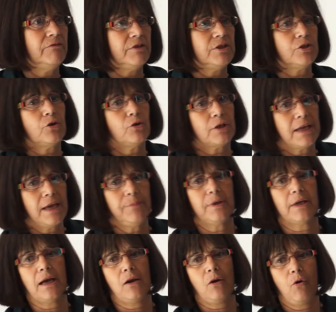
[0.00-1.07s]

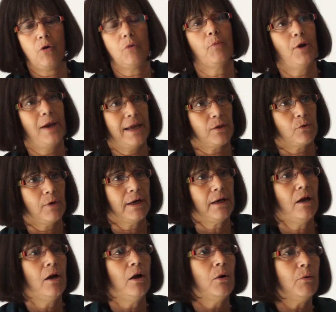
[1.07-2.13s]
physicochemical or molecular,
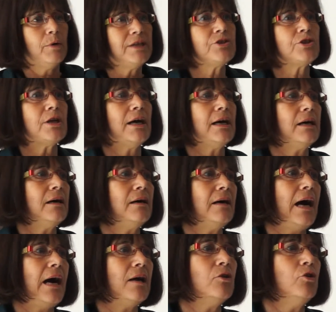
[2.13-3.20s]
which
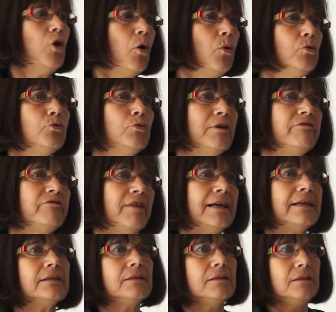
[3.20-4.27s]
are known to
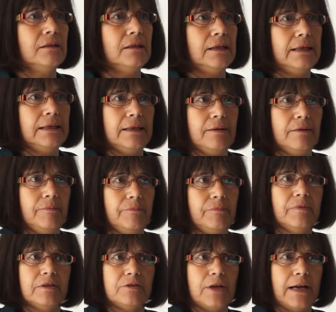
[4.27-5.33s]
affect
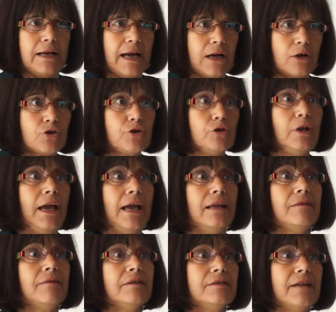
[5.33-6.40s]
the drug action
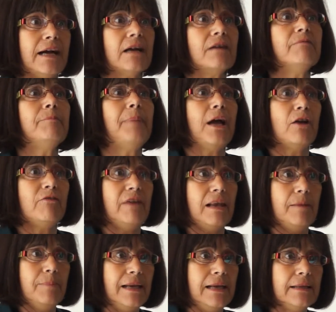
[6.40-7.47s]
and the drug
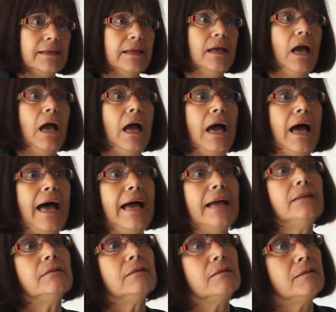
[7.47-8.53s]
bioavailability
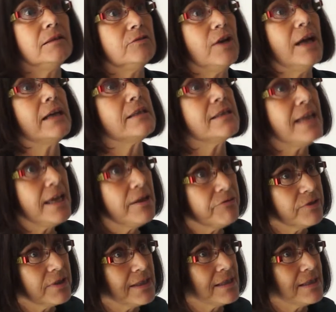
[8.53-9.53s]
and the drug safety